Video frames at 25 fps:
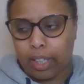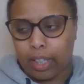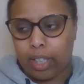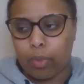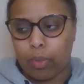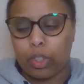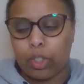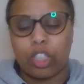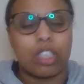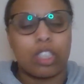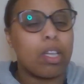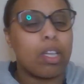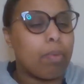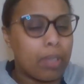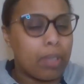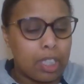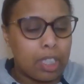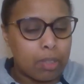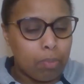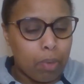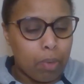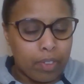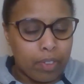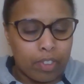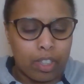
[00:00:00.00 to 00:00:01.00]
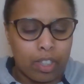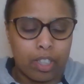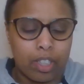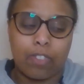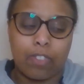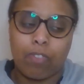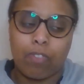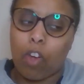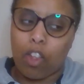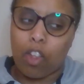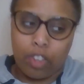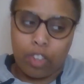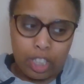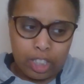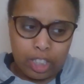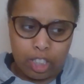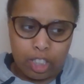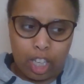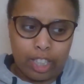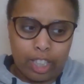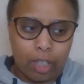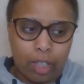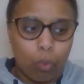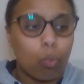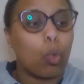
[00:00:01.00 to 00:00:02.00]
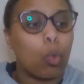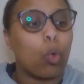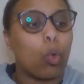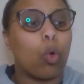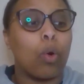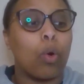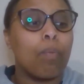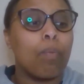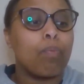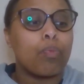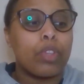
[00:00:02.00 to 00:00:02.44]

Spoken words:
It was just him and his mother. His father had died at war.